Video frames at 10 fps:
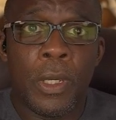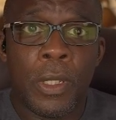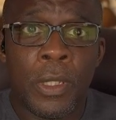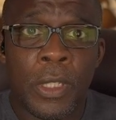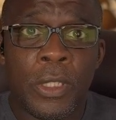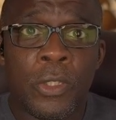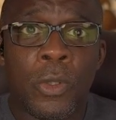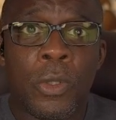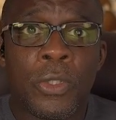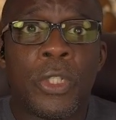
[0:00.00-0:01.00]
This is
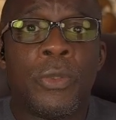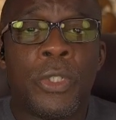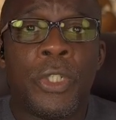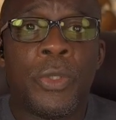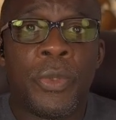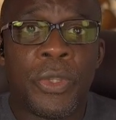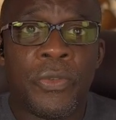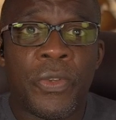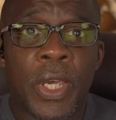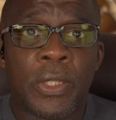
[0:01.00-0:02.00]
also to do with the
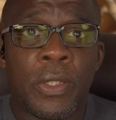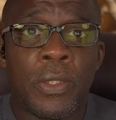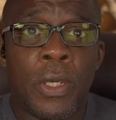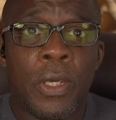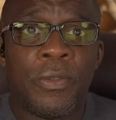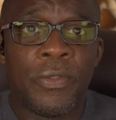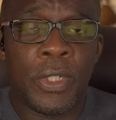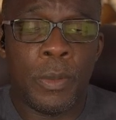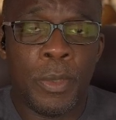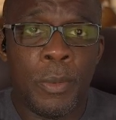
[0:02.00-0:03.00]
fact that fitter
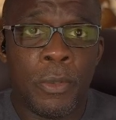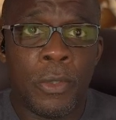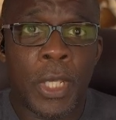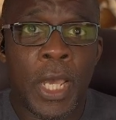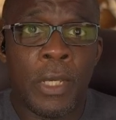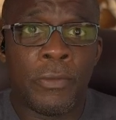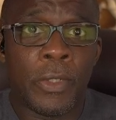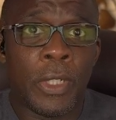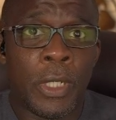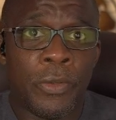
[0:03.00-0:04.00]
people have
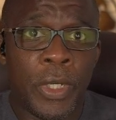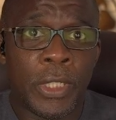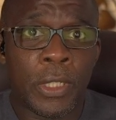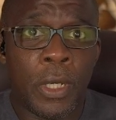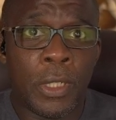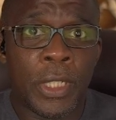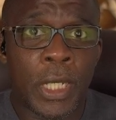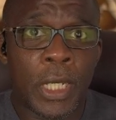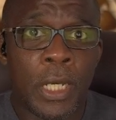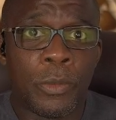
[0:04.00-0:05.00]
a greater cardiac
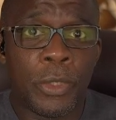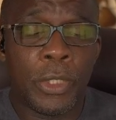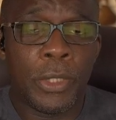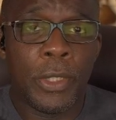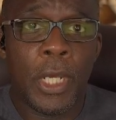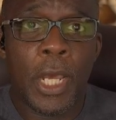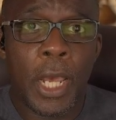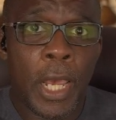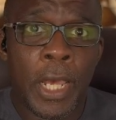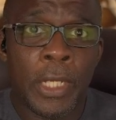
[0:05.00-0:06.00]
output
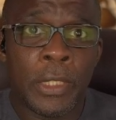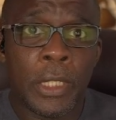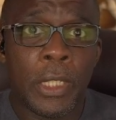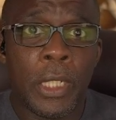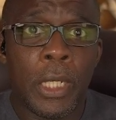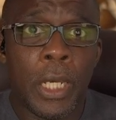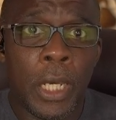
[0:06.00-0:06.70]
and a